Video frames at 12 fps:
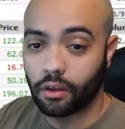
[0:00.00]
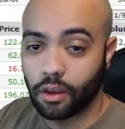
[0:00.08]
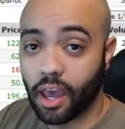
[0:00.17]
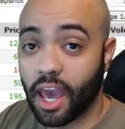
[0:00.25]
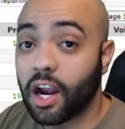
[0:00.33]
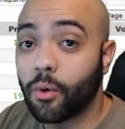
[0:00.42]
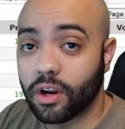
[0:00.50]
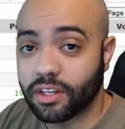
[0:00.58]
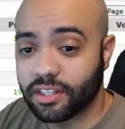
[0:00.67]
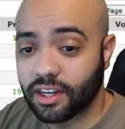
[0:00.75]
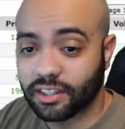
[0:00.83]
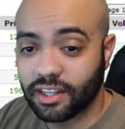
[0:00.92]
And I want a
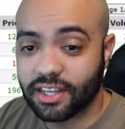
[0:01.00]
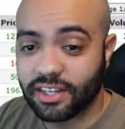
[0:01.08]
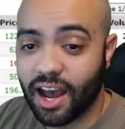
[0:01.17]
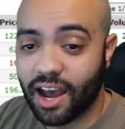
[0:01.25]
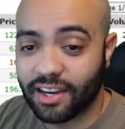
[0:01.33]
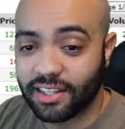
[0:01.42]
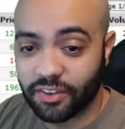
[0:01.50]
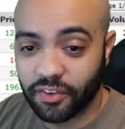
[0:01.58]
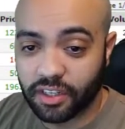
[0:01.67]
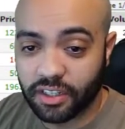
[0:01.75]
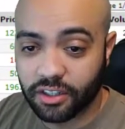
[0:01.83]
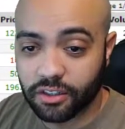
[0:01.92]
stock that has a high
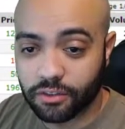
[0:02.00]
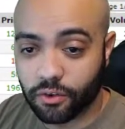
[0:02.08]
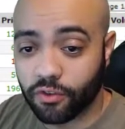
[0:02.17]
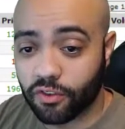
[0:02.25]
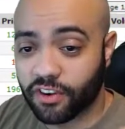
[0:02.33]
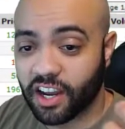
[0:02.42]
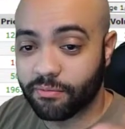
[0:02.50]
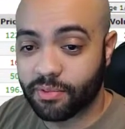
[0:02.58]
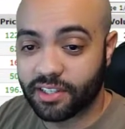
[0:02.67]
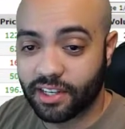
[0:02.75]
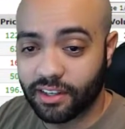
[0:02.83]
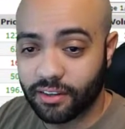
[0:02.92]
dividend yield of over
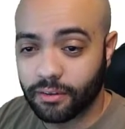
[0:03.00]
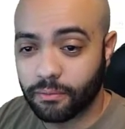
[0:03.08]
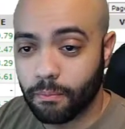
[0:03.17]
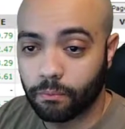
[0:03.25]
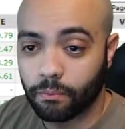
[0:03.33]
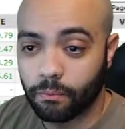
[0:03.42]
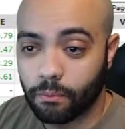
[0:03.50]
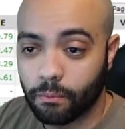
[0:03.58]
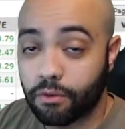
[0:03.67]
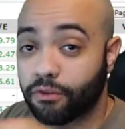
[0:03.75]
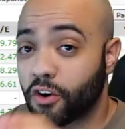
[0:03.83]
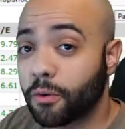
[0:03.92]
5%.
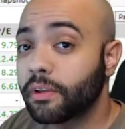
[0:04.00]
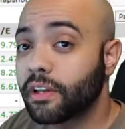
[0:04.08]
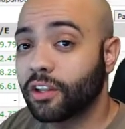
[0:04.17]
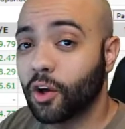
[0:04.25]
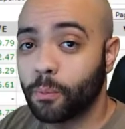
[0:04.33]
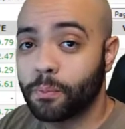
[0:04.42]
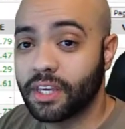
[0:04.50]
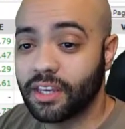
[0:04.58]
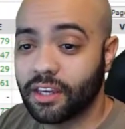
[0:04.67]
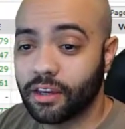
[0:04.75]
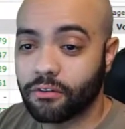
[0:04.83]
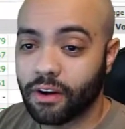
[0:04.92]
Preferably a low
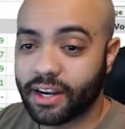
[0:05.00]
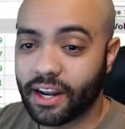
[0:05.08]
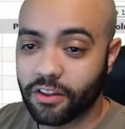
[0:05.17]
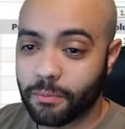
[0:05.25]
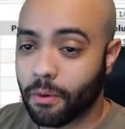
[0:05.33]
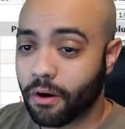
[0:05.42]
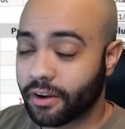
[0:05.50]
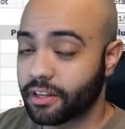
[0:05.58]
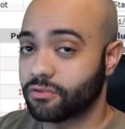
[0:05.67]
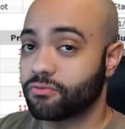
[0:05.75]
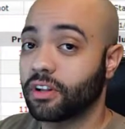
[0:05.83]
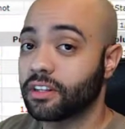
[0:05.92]
PE. Right now the
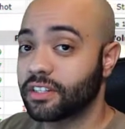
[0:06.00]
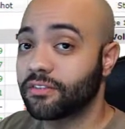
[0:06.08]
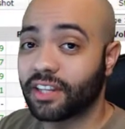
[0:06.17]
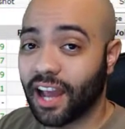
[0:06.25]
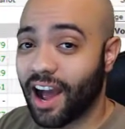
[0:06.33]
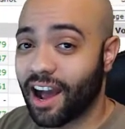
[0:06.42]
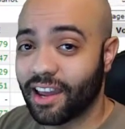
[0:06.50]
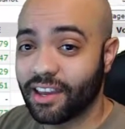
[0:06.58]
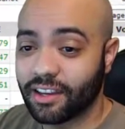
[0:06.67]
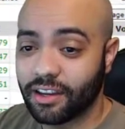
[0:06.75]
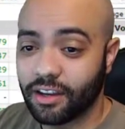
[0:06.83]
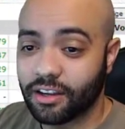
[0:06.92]
market's relatively high.
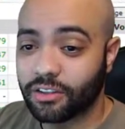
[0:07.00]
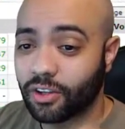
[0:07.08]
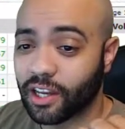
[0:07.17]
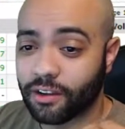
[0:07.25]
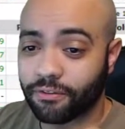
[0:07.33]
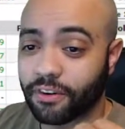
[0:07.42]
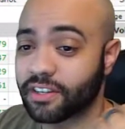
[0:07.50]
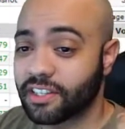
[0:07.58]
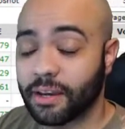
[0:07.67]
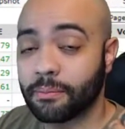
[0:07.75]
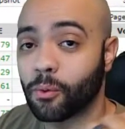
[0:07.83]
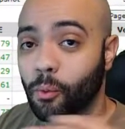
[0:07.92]
So like for
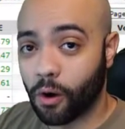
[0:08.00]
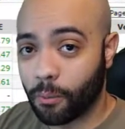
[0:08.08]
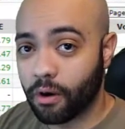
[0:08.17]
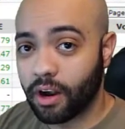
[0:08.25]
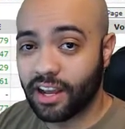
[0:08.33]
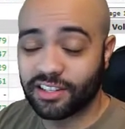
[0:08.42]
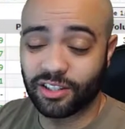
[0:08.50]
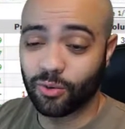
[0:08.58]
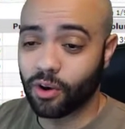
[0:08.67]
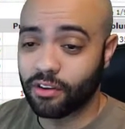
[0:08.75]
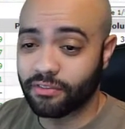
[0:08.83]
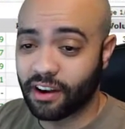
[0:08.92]
example, Walmart has a
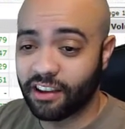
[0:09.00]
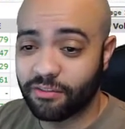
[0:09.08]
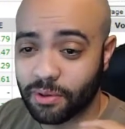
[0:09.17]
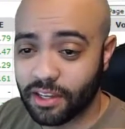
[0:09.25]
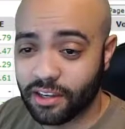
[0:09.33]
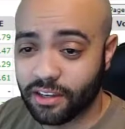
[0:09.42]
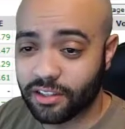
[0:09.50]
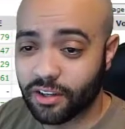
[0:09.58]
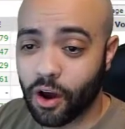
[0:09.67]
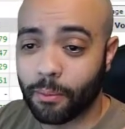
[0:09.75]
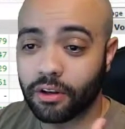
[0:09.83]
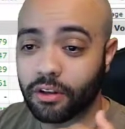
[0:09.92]
25 PE. So
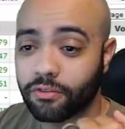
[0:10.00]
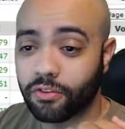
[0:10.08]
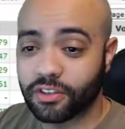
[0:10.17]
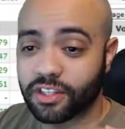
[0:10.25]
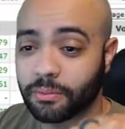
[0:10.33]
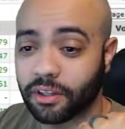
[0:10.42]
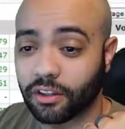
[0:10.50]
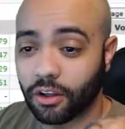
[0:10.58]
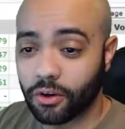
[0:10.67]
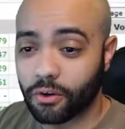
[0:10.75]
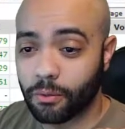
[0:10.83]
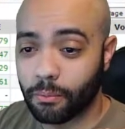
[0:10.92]
I'm going to look for something
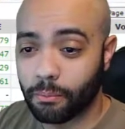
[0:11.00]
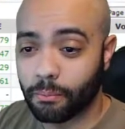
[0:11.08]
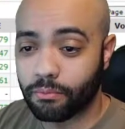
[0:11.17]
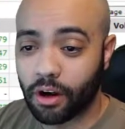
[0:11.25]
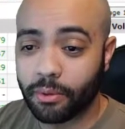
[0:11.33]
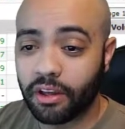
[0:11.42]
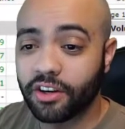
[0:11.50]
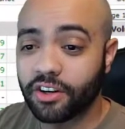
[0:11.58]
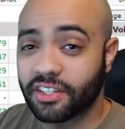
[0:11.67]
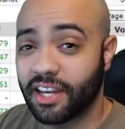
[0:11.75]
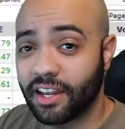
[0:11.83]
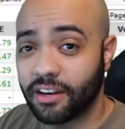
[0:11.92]
low, probably under
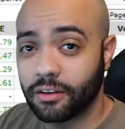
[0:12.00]
10.